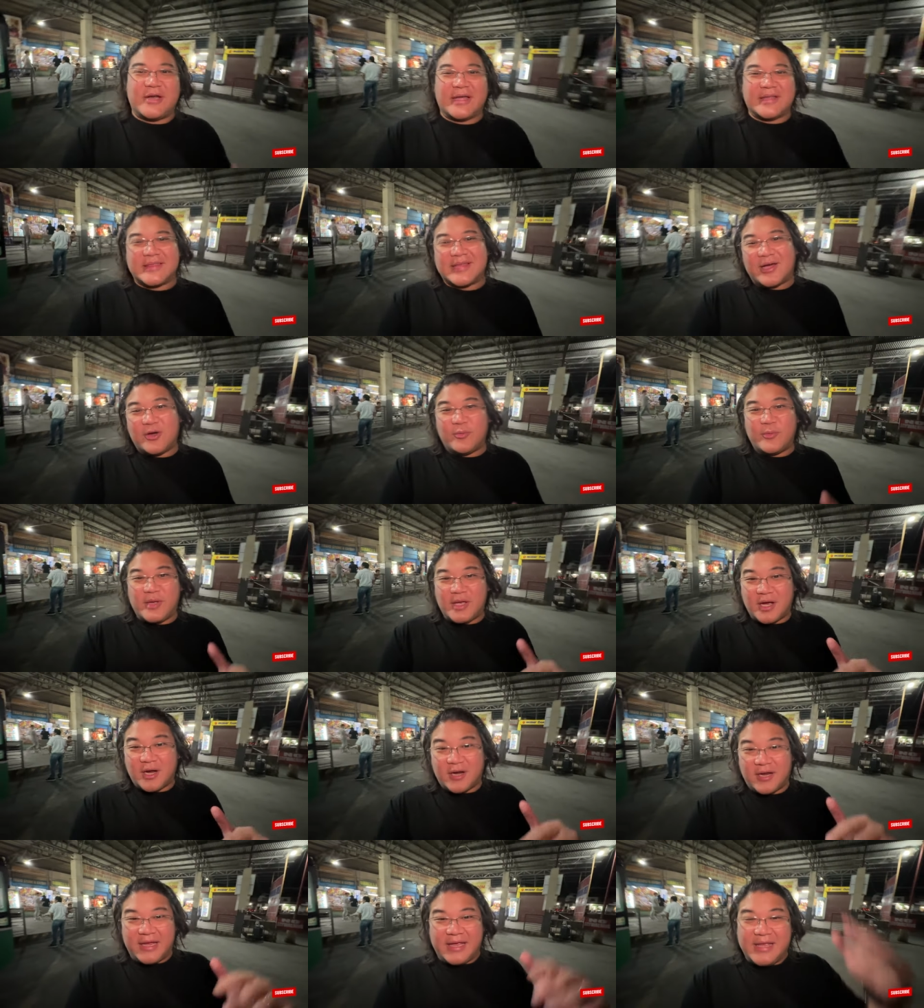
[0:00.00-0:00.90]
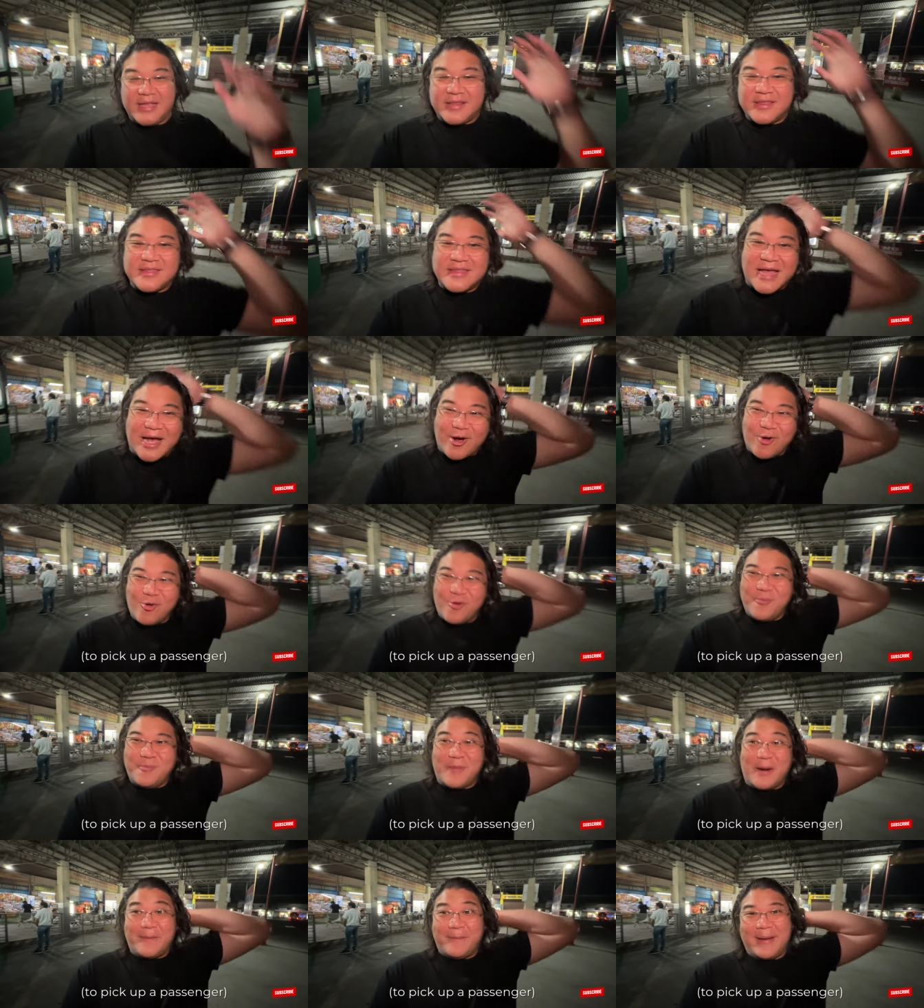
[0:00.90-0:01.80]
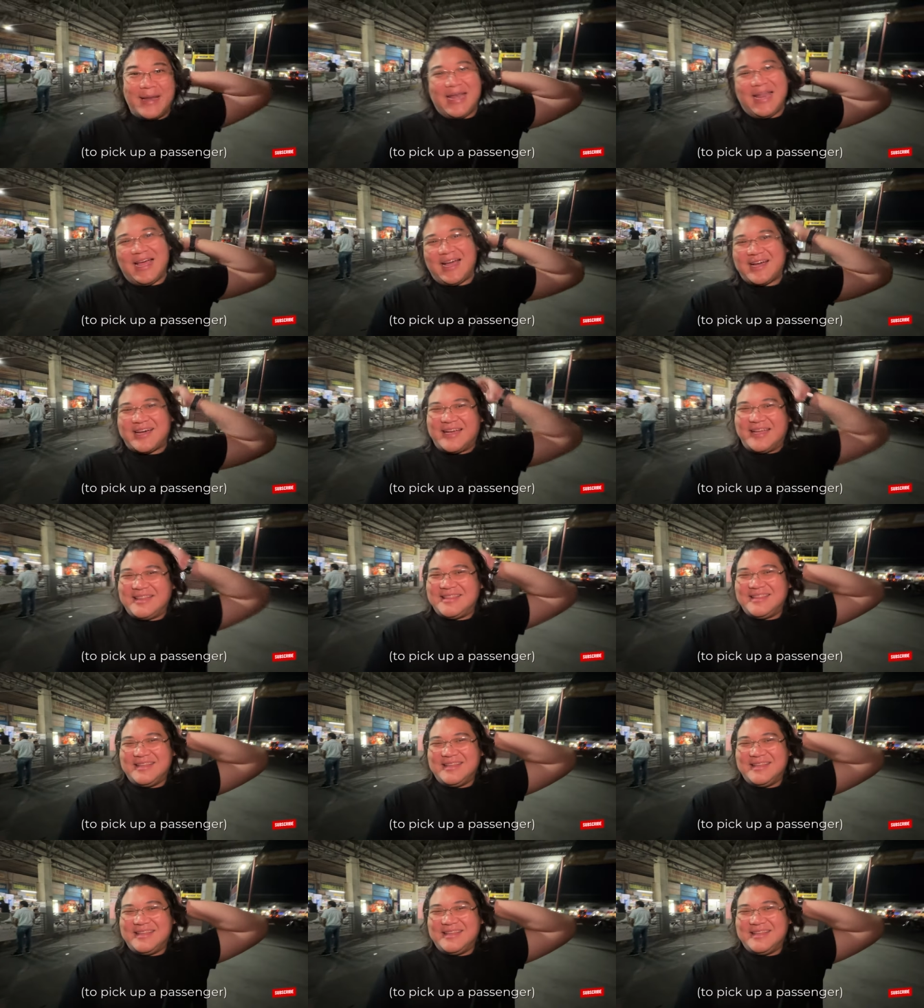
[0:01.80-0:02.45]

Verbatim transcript: Now we are in Dao, Mabalakan.